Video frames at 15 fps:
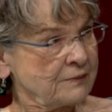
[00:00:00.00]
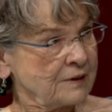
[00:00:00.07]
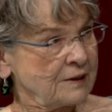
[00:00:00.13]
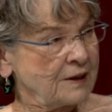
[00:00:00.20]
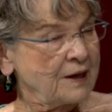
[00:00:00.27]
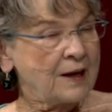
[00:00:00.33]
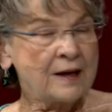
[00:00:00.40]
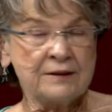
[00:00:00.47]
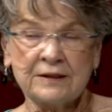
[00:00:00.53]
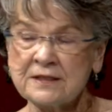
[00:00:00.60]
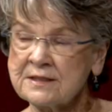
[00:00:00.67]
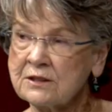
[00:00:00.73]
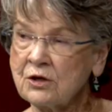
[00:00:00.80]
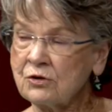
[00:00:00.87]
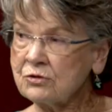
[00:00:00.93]
Mm-hmm. And
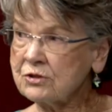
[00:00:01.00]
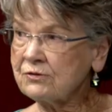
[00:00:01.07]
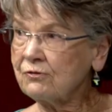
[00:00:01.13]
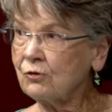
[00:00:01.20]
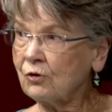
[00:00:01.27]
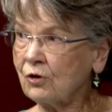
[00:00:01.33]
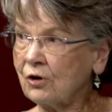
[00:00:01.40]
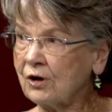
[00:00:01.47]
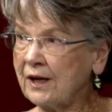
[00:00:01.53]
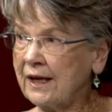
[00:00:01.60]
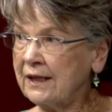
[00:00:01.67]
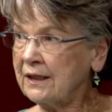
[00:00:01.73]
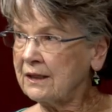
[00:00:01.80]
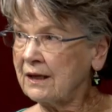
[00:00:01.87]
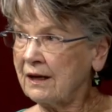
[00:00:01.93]
this goes for
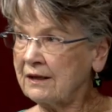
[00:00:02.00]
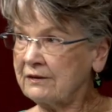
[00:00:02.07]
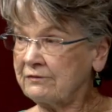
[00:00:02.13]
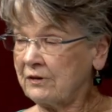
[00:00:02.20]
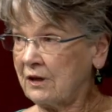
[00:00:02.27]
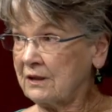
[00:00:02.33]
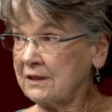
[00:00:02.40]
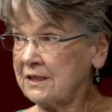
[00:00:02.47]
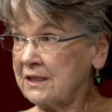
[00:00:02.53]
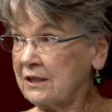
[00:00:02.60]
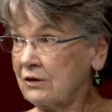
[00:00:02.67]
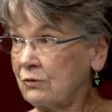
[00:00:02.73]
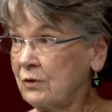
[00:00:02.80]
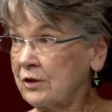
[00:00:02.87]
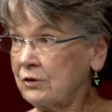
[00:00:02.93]
any kind of
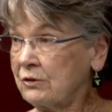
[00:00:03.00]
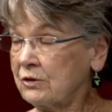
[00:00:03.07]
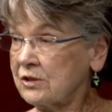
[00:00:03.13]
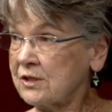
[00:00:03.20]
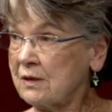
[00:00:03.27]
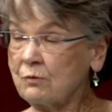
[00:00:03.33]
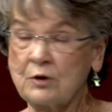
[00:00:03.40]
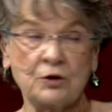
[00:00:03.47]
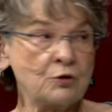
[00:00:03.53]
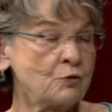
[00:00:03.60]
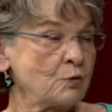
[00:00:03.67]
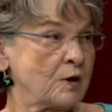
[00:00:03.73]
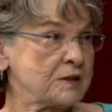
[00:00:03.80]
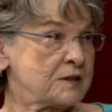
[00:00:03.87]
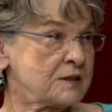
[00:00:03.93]
volunteer, whether it's someone who
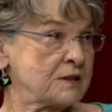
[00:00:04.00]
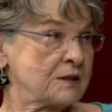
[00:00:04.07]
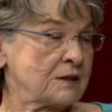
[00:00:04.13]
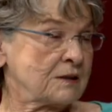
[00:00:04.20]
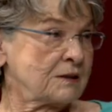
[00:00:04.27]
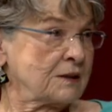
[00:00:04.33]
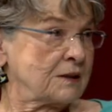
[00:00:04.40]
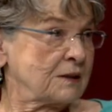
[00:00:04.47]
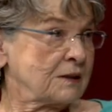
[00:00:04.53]
wants to